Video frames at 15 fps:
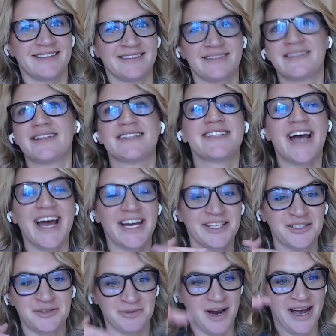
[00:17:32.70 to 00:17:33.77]
the
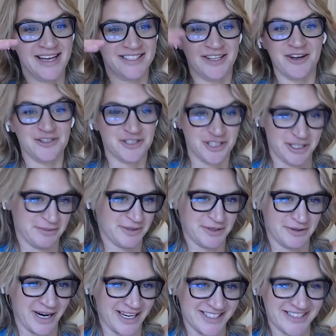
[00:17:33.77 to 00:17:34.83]
tides rise, all ships
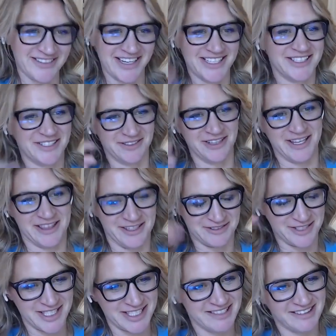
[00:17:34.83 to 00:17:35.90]
rise, right? So, like,
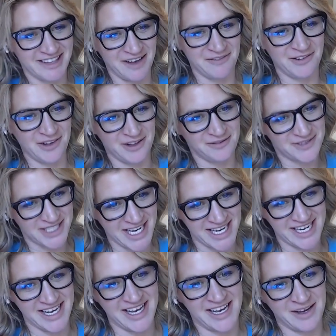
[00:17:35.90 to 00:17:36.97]
there's this level of
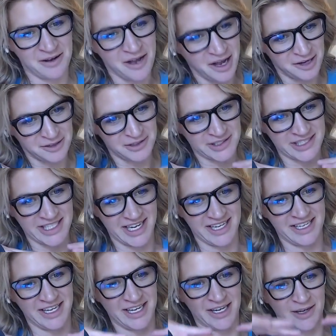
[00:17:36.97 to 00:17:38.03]
data
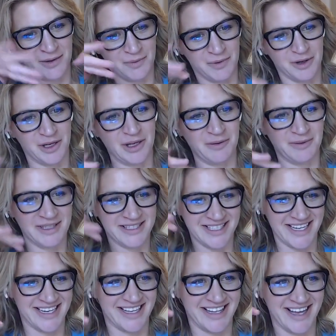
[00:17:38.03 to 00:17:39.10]
understanding and working with
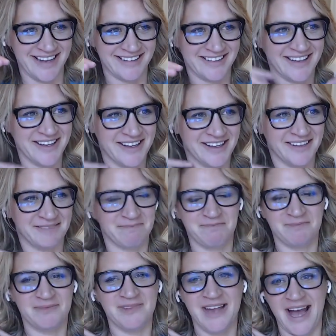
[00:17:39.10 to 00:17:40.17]
data that
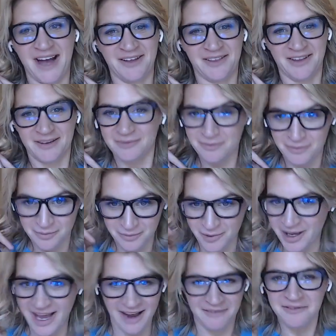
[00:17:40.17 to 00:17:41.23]
now that
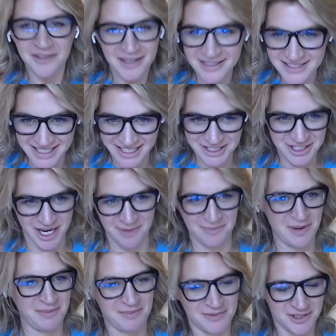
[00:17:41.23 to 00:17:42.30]
we have things like chat
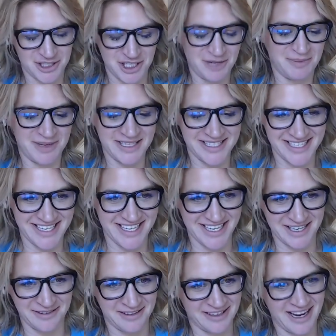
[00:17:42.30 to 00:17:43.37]

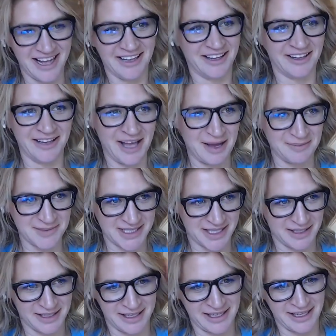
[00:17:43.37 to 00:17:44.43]
GPT and LLMs
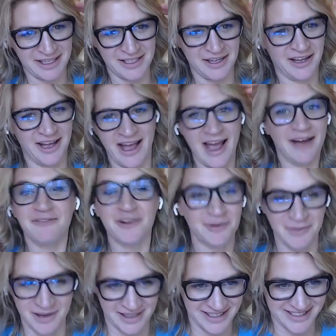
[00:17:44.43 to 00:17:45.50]
that in,
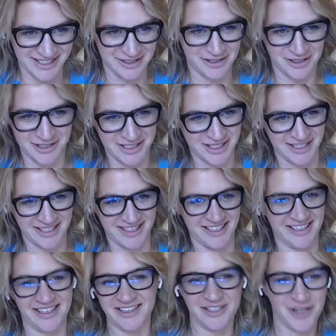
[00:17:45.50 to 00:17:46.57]
everyone is interested
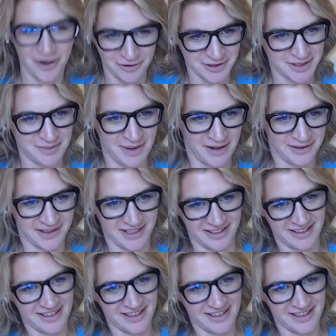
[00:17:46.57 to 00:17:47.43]
in and knows about that